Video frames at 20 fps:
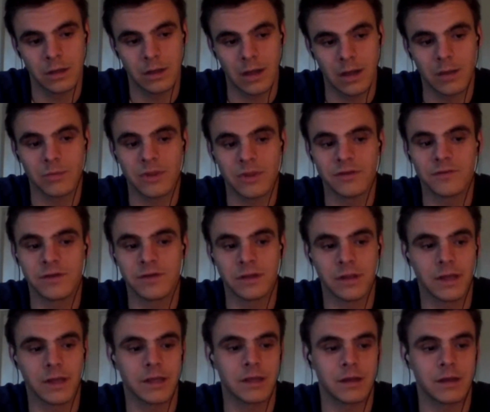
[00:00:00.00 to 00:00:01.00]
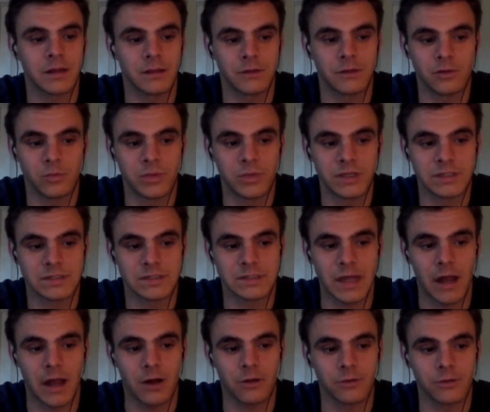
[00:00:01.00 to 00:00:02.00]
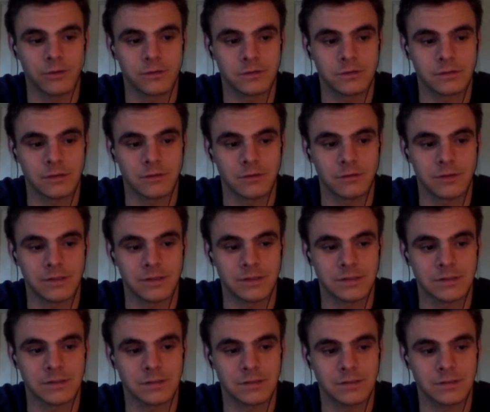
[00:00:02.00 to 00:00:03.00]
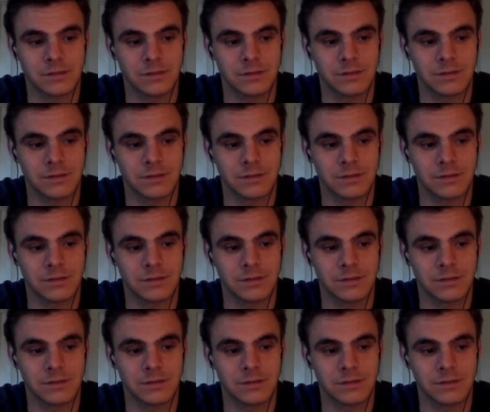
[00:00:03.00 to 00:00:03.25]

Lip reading: I'm living a little bit south, so it's